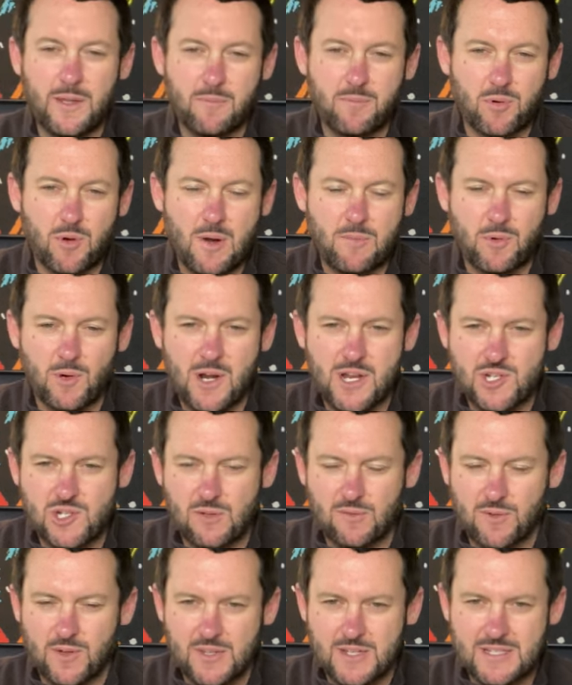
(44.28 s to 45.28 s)
in
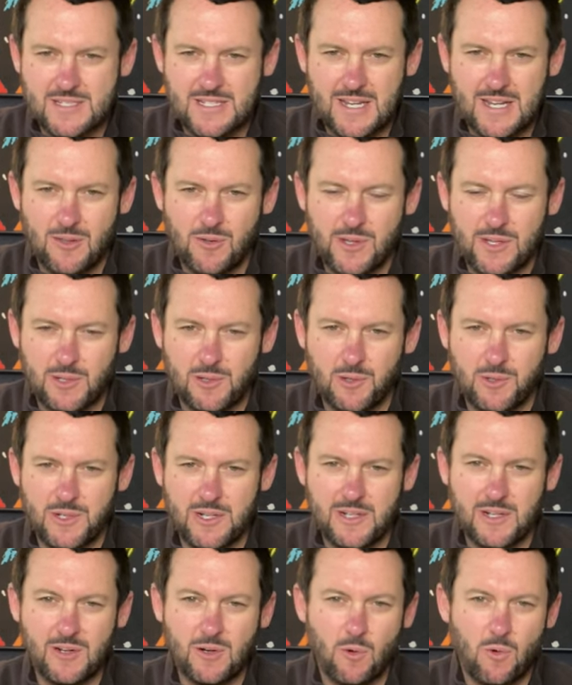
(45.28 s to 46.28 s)
preparation for the sale
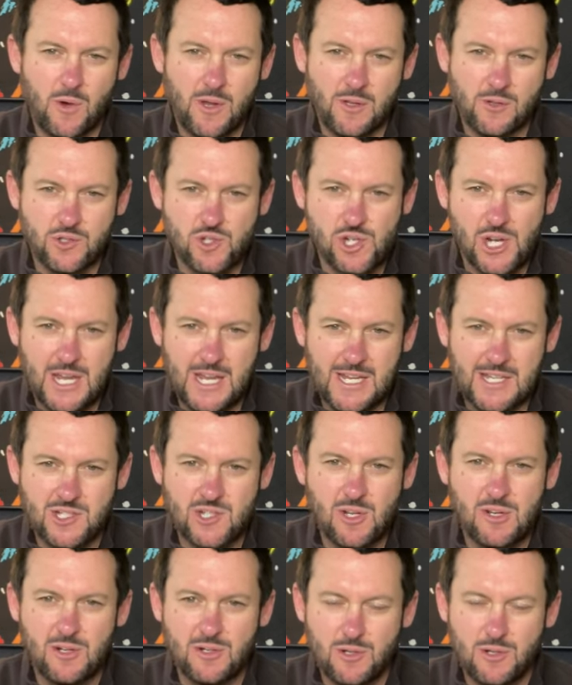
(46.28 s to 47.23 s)
included an oil change,